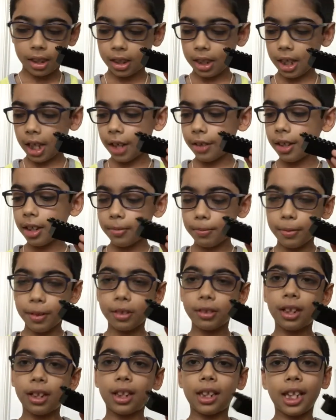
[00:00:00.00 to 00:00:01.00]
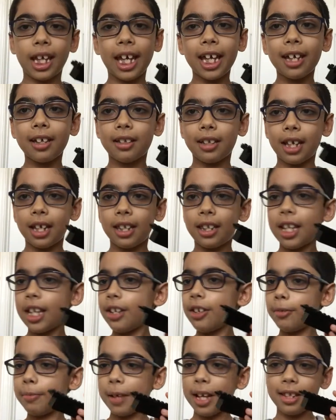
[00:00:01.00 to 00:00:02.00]
Now let's build the legs and
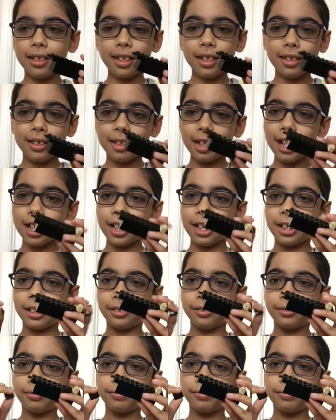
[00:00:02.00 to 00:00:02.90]
then your bison's done.